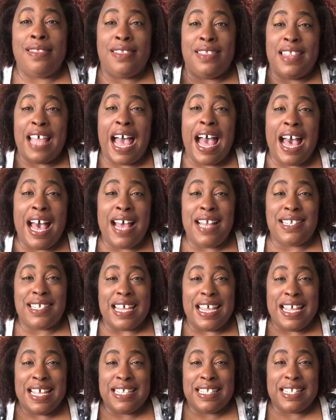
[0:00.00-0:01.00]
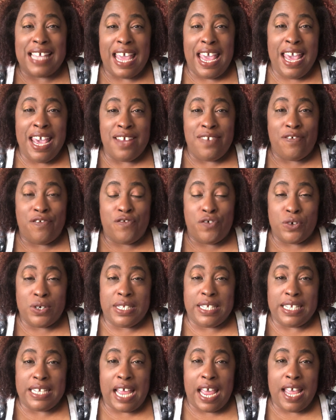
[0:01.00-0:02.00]
That is it for
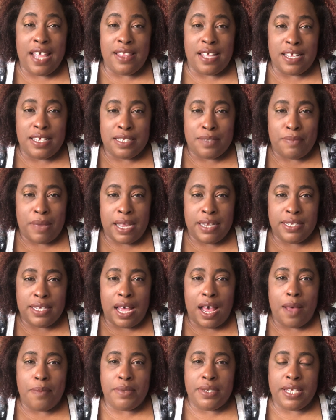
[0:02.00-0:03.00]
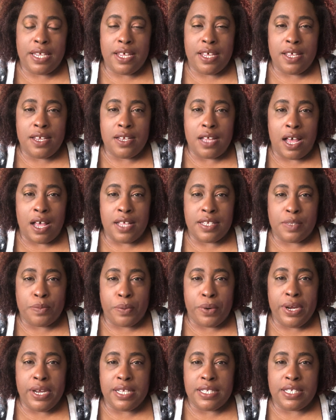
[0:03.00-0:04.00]
today. That is my top ten uh,
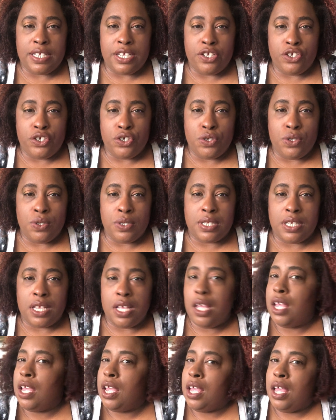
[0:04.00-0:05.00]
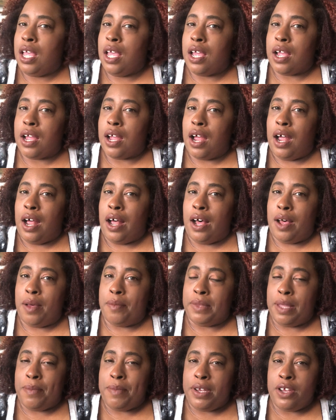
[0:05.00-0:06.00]
spring essentials. Um,
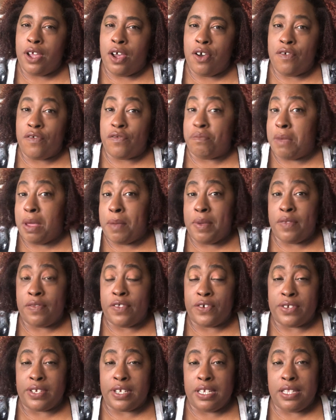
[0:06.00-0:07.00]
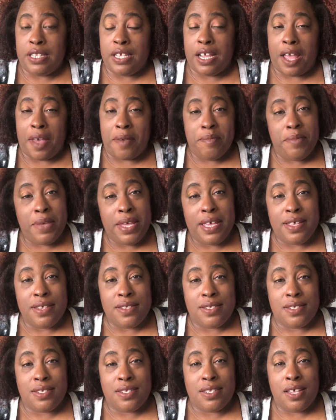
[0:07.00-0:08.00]
let me know if maybe if there's anything I
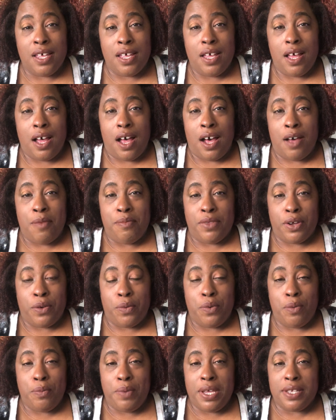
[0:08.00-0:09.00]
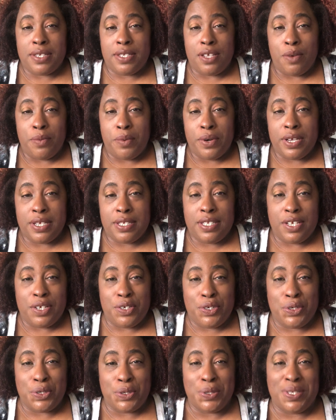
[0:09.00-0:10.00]
missed. Um, there will be a summer
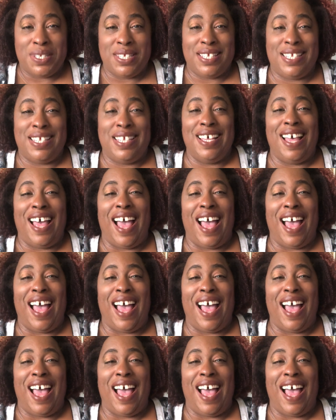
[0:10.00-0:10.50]
essentials.